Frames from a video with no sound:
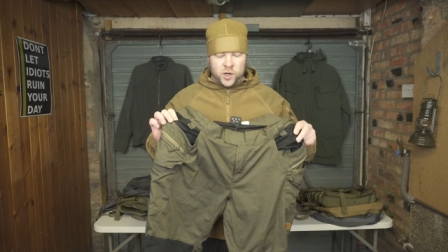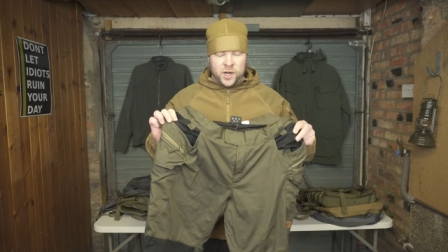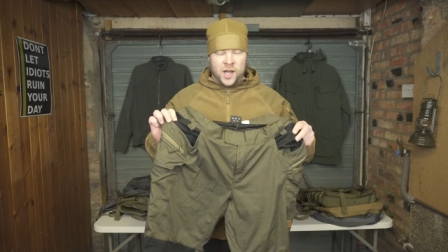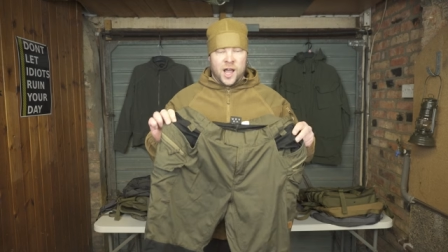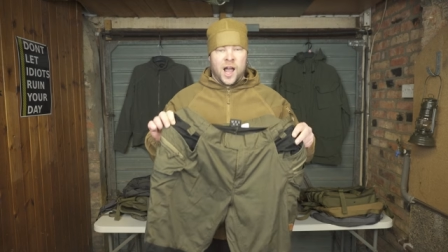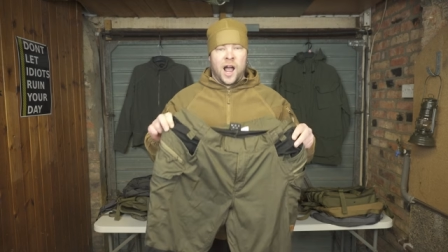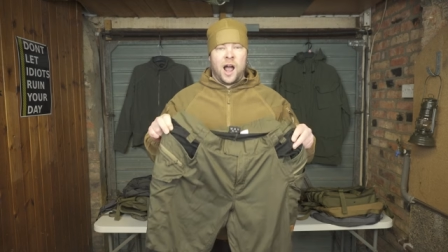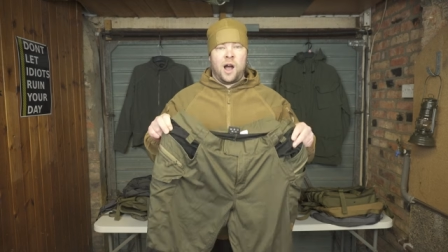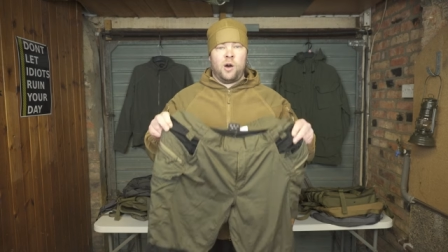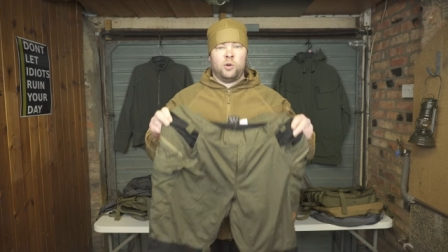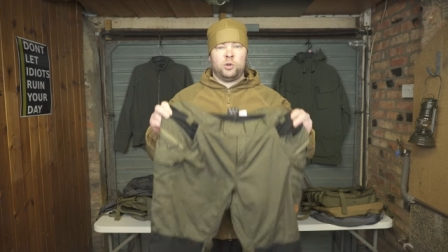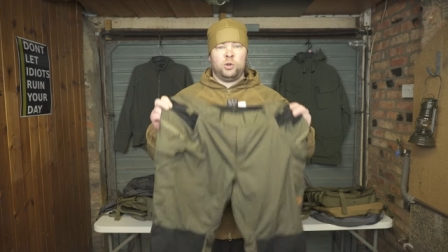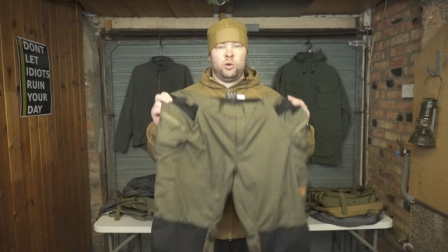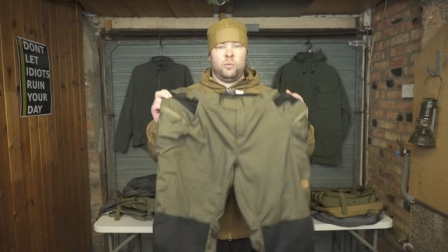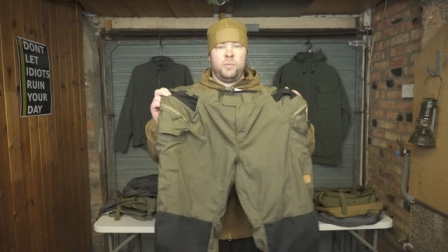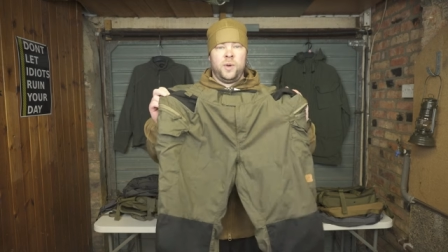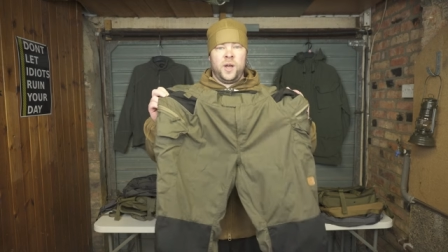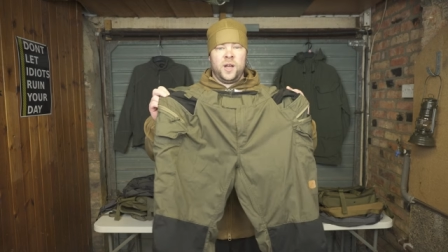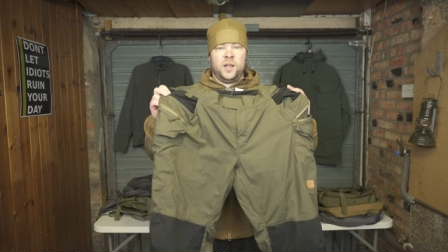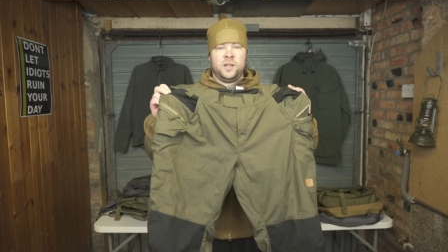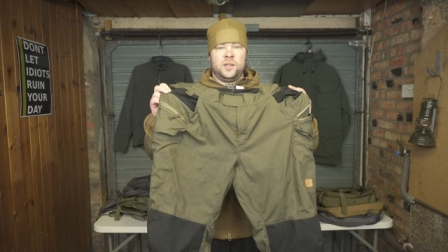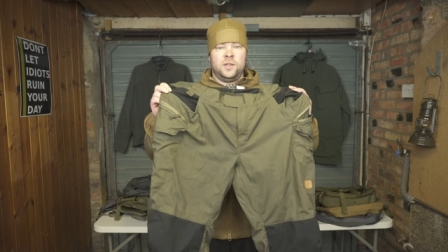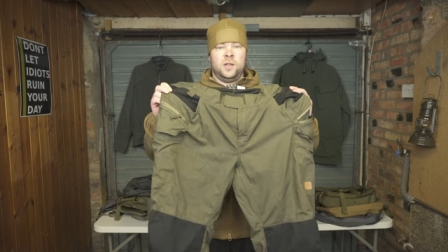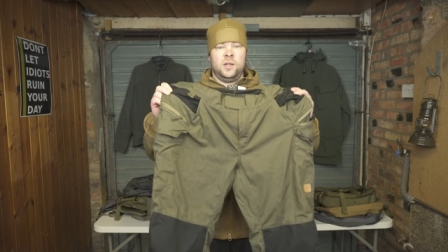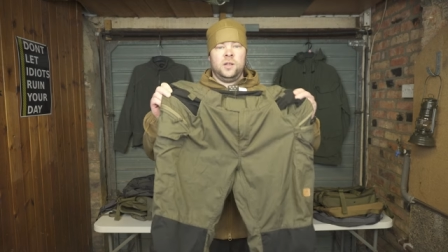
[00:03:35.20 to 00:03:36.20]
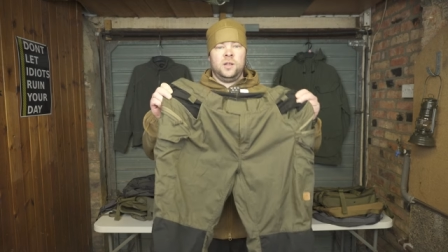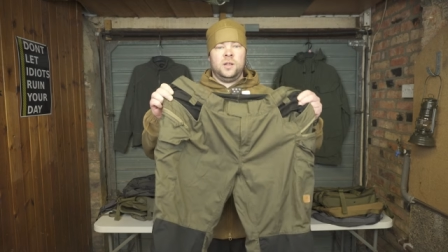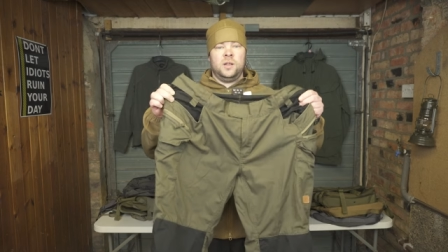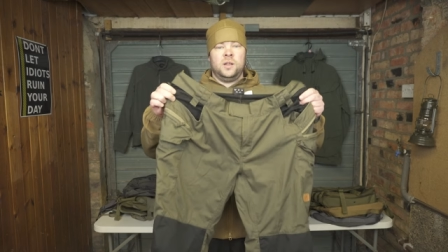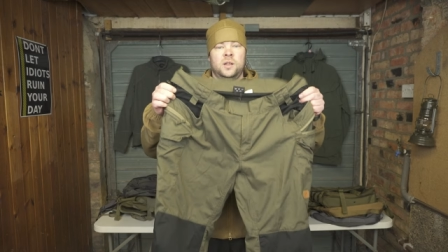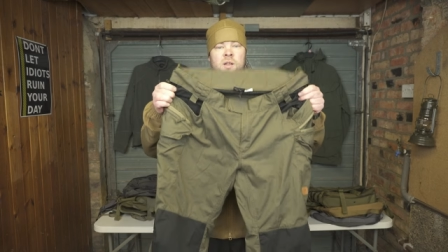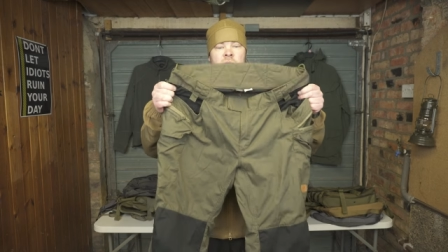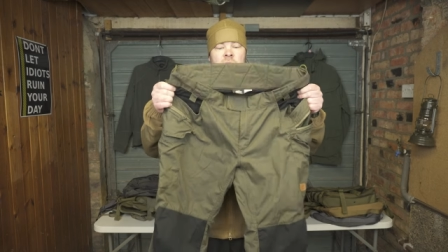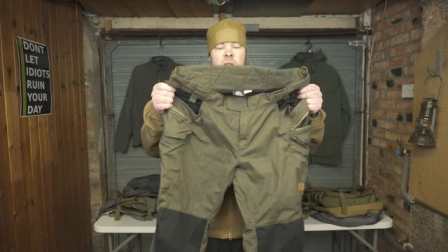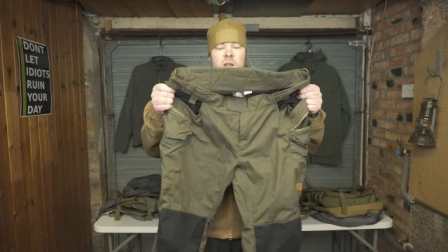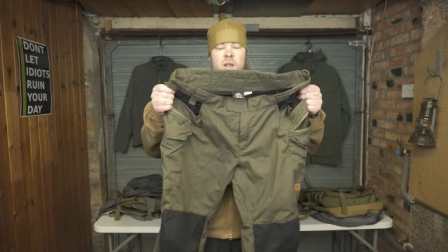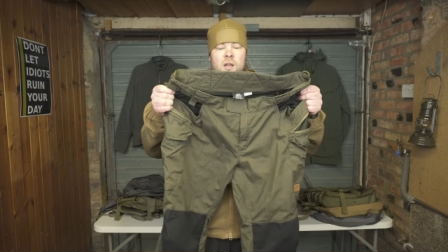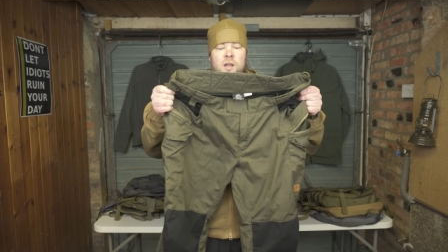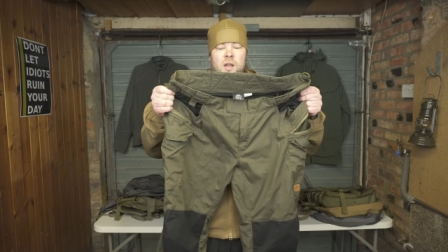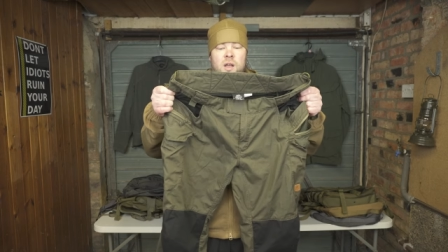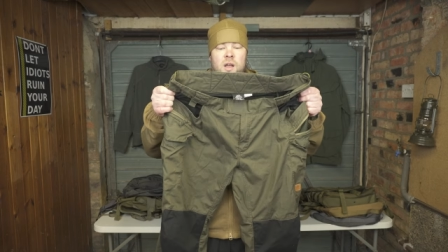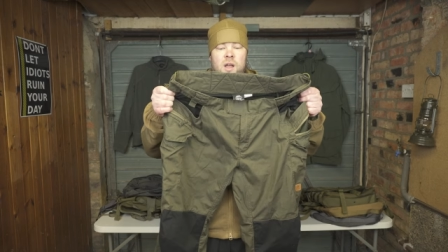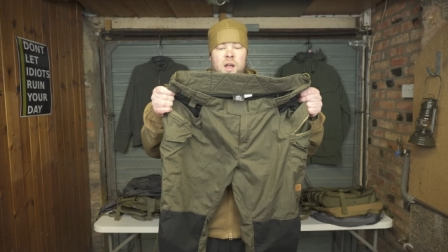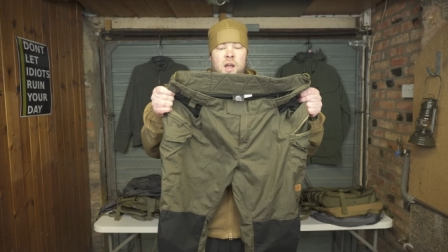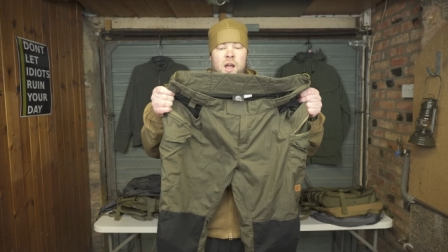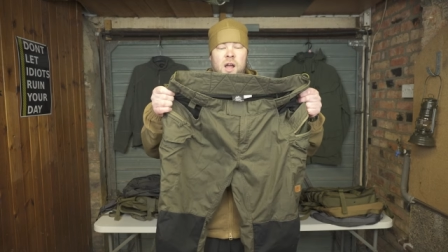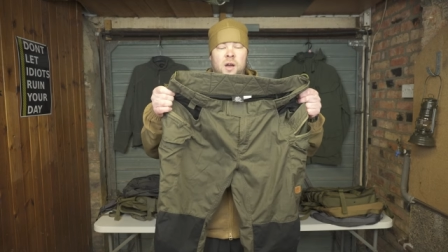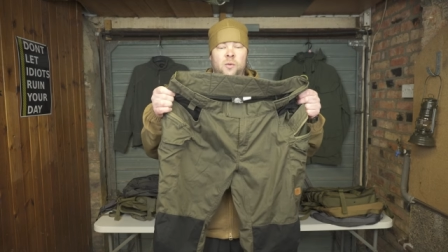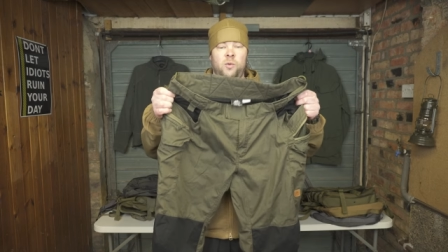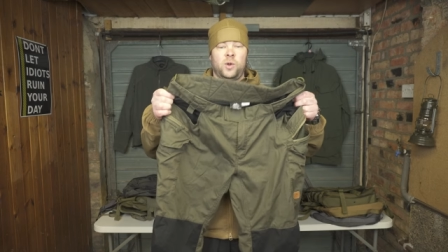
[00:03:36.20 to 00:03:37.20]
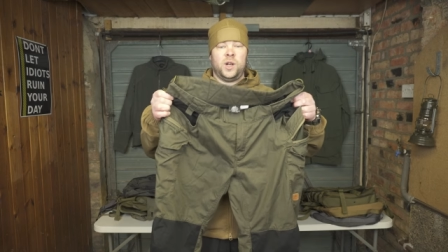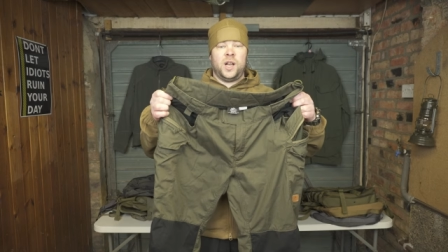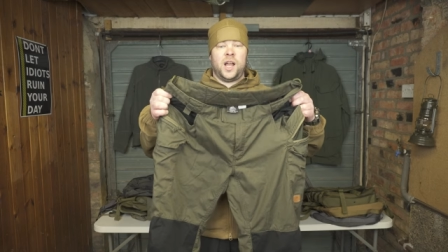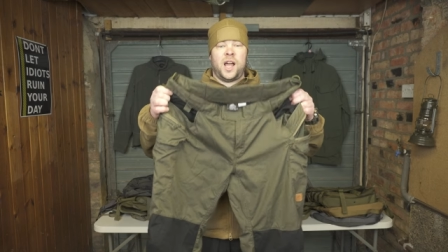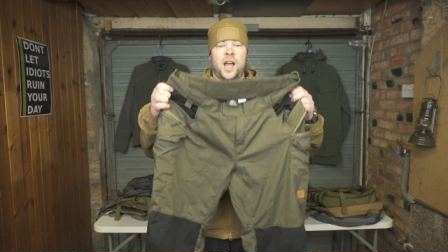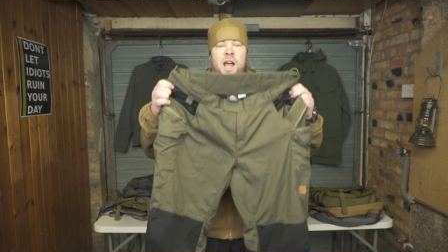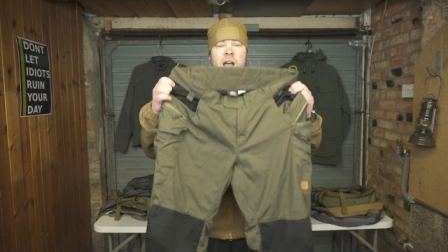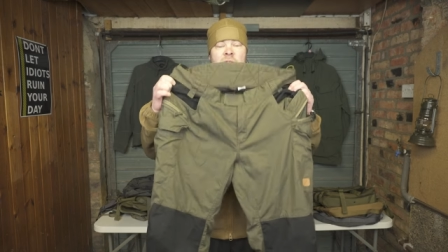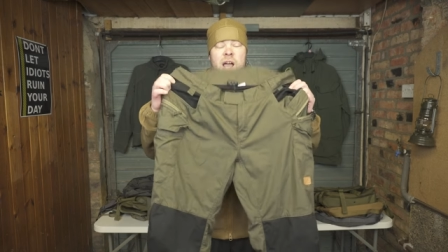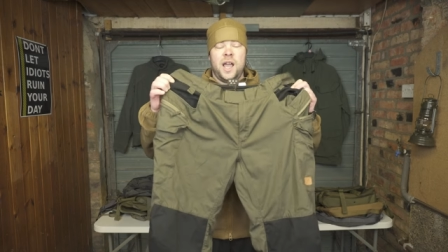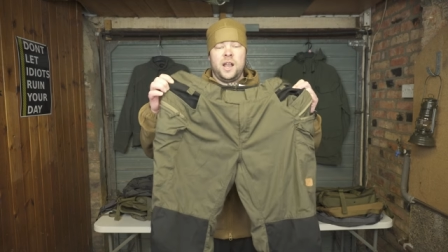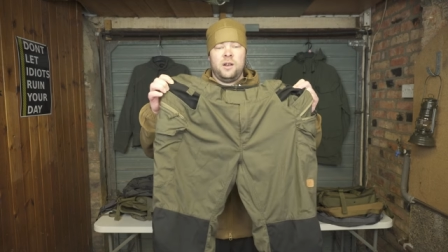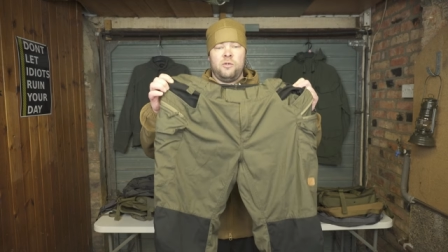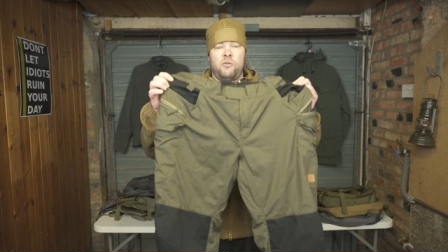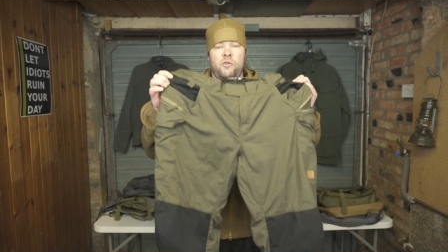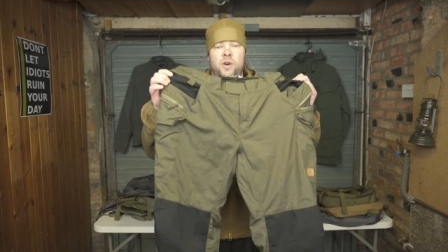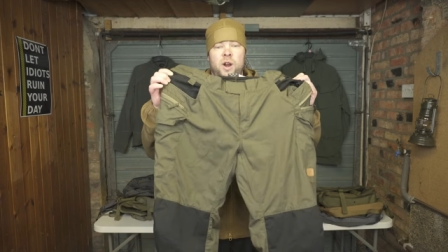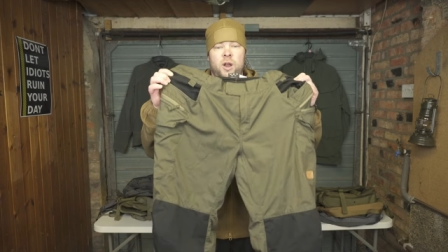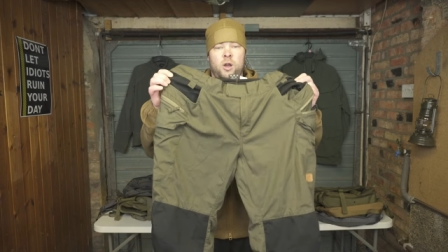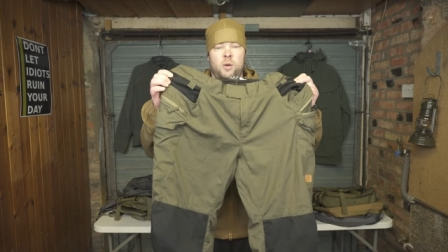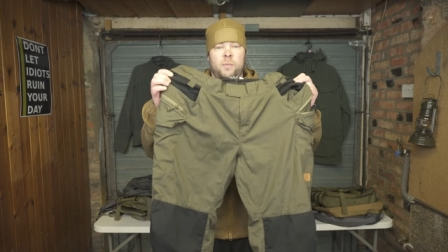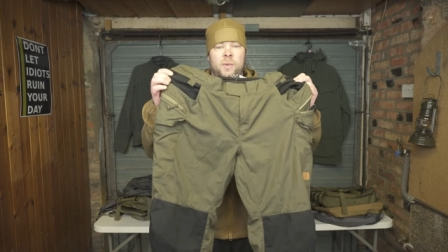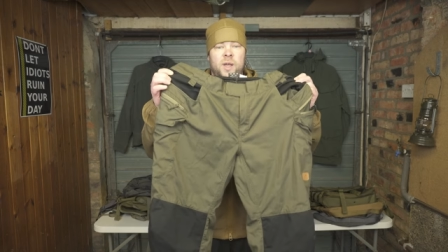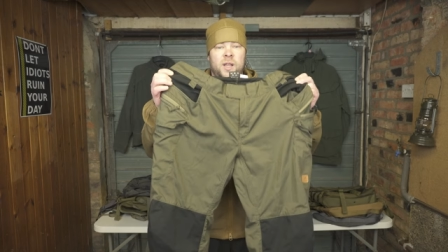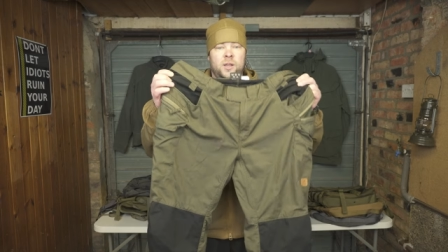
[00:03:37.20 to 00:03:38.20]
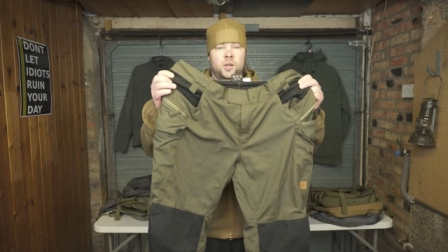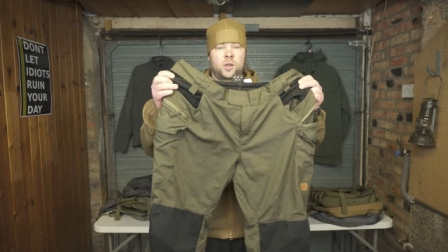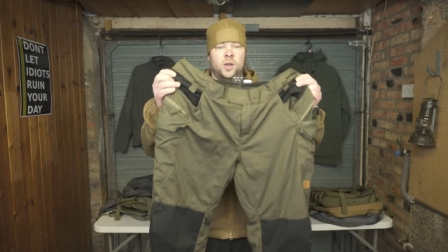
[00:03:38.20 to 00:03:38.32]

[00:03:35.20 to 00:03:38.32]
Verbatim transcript: the outdoor person, I would highly recommend